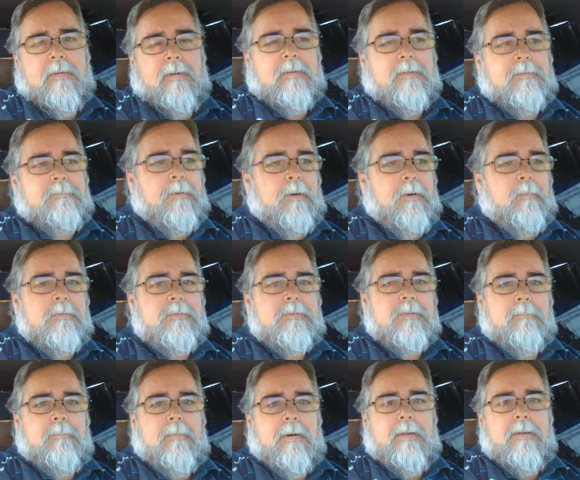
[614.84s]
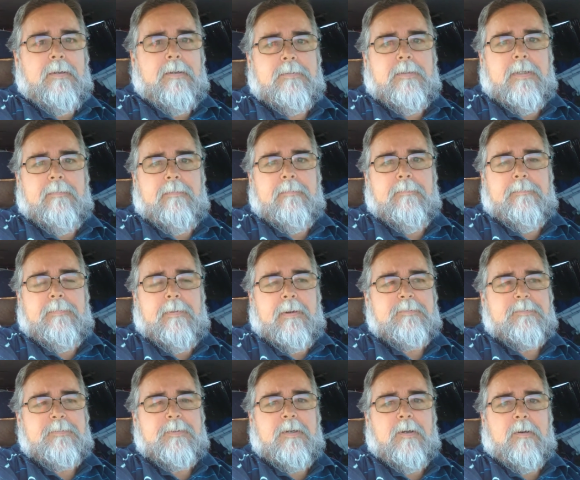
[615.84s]
spoke with somebody who's even
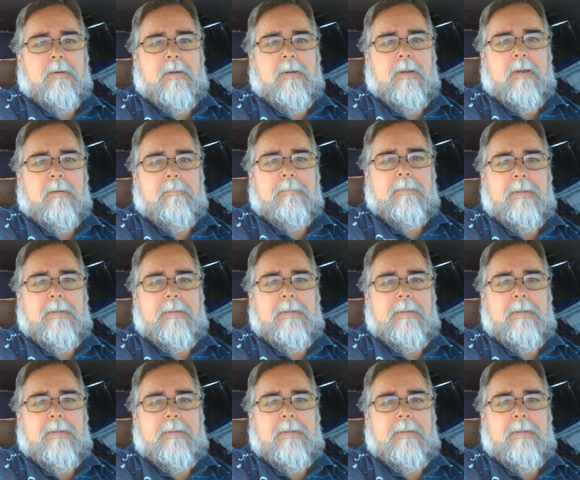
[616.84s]
possibly going to help